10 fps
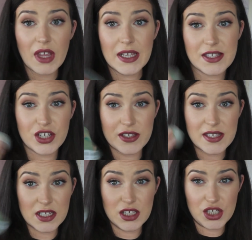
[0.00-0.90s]
is
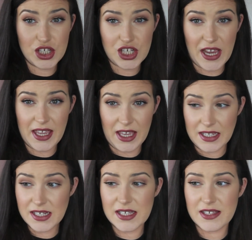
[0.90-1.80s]
just shake
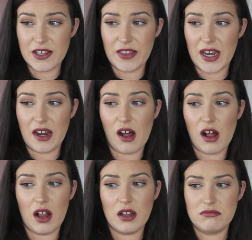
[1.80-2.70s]
it so that it
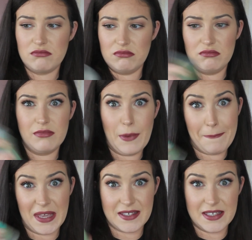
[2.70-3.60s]
all
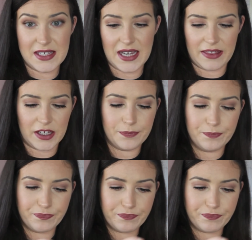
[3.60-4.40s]
mixes together.